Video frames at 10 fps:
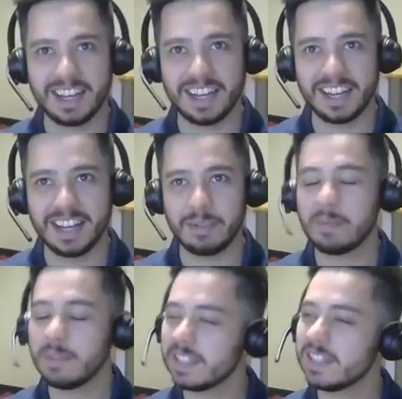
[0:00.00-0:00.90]
I would
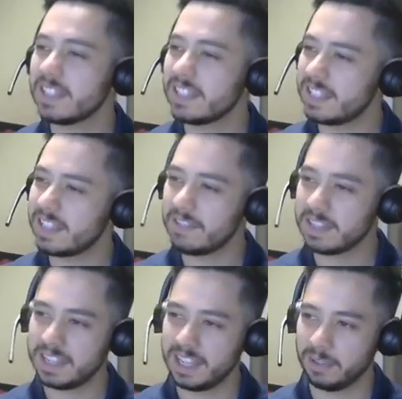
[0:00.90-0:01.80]
have been
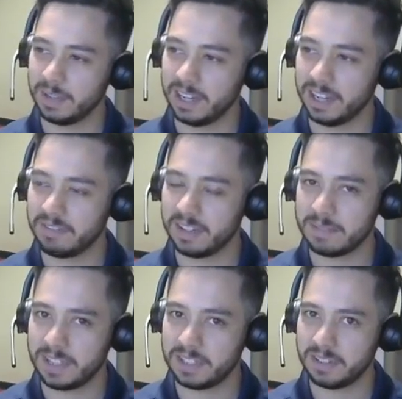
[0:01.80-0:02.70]
17 when I first
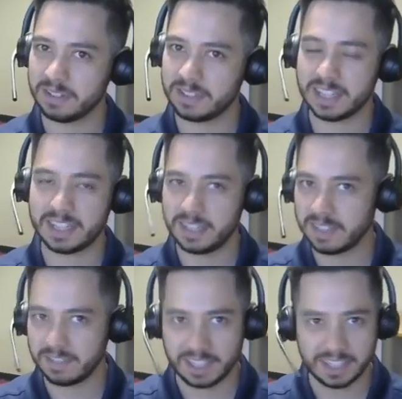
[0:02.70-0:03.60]
met you, 16 or
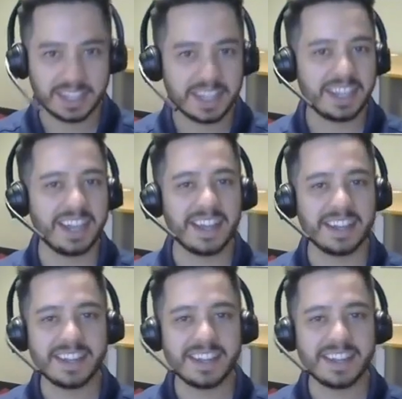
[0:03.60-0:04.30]
17. Yeah.